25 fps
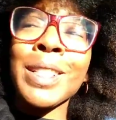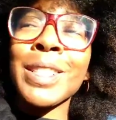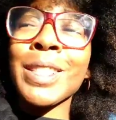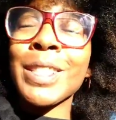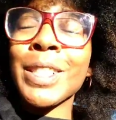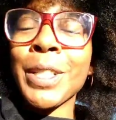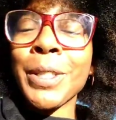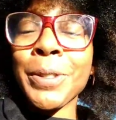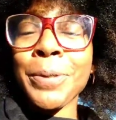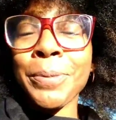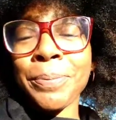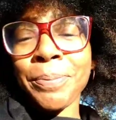
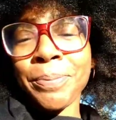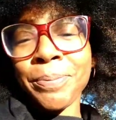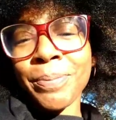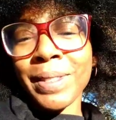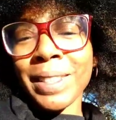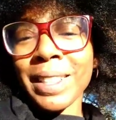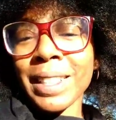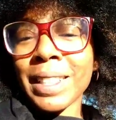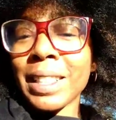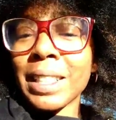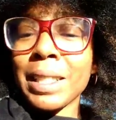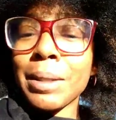So,
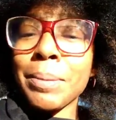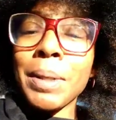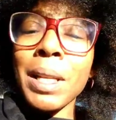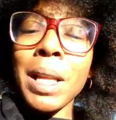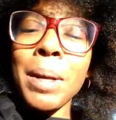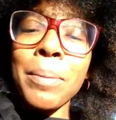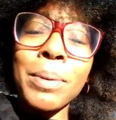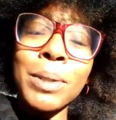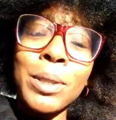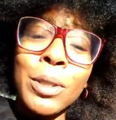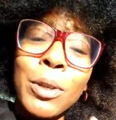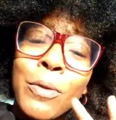this has been
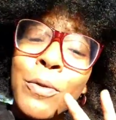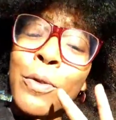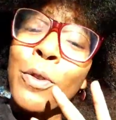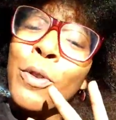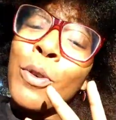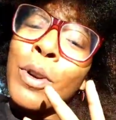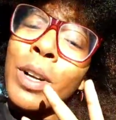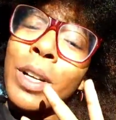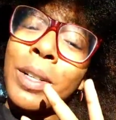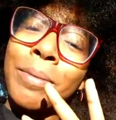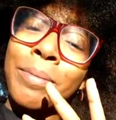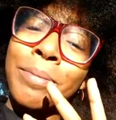episode
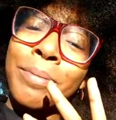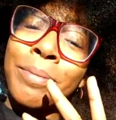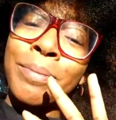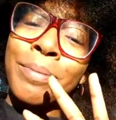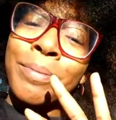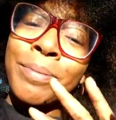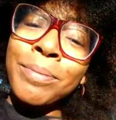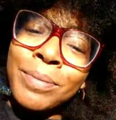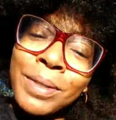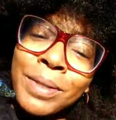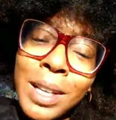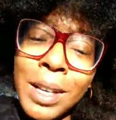4
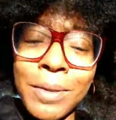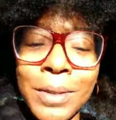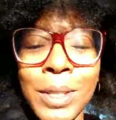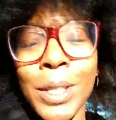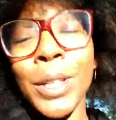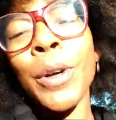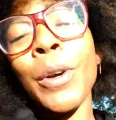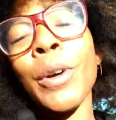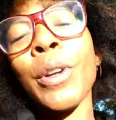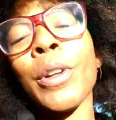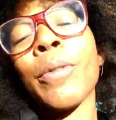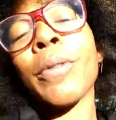of
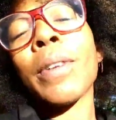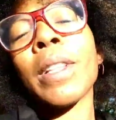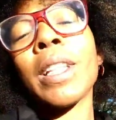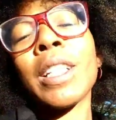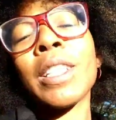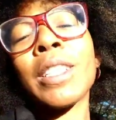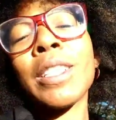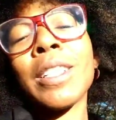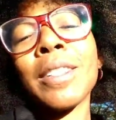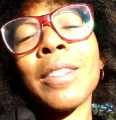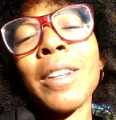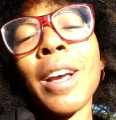Decoding
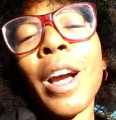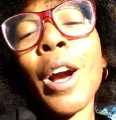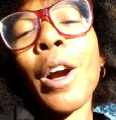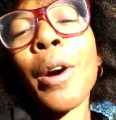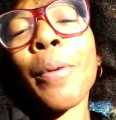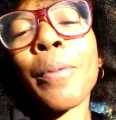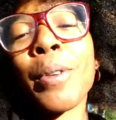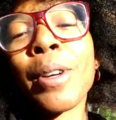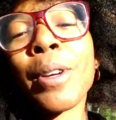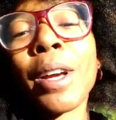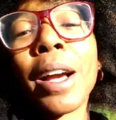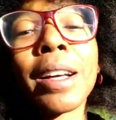Religion. I
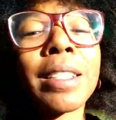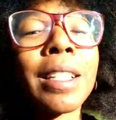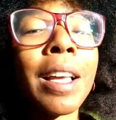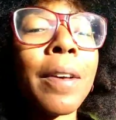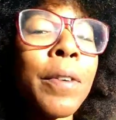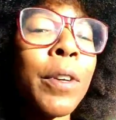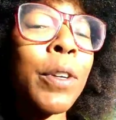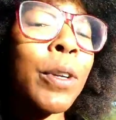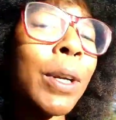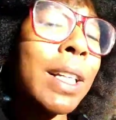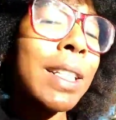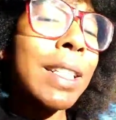hope you guys have
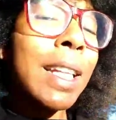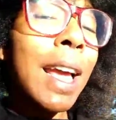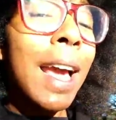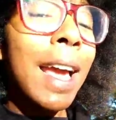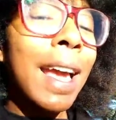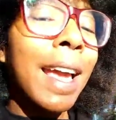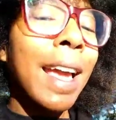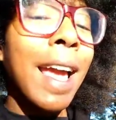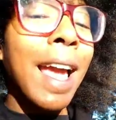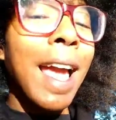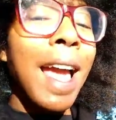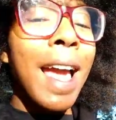a great
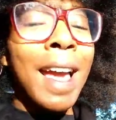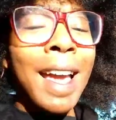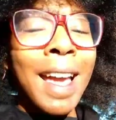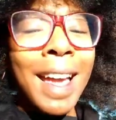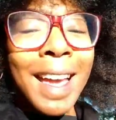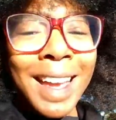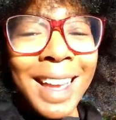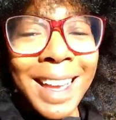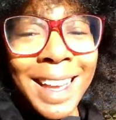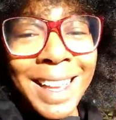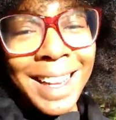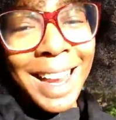day,
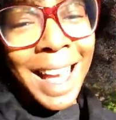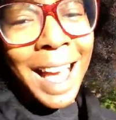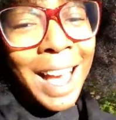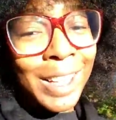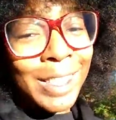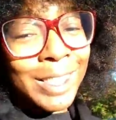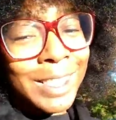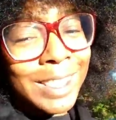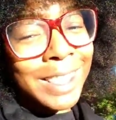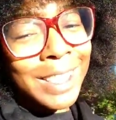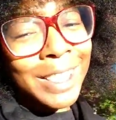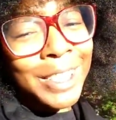and
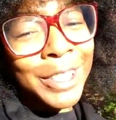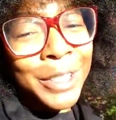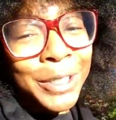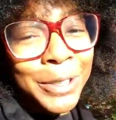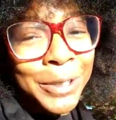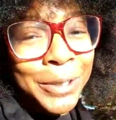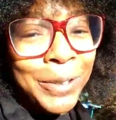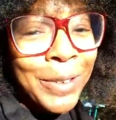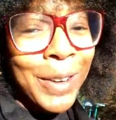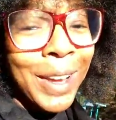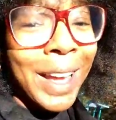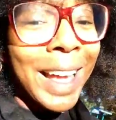I'll see
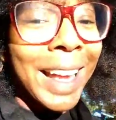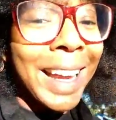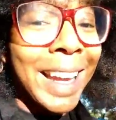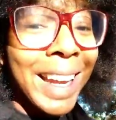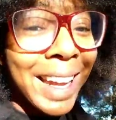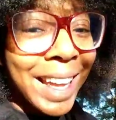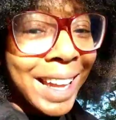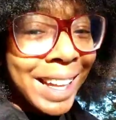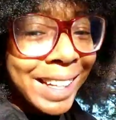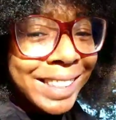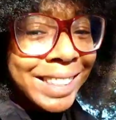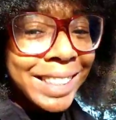you
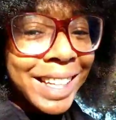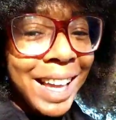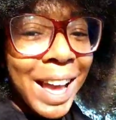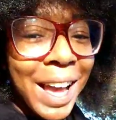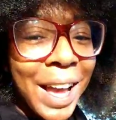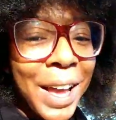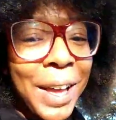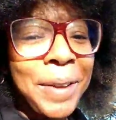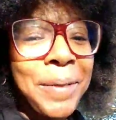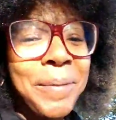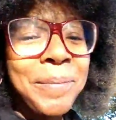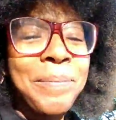next
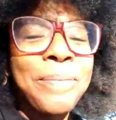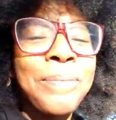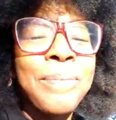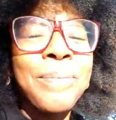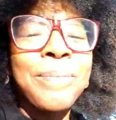time.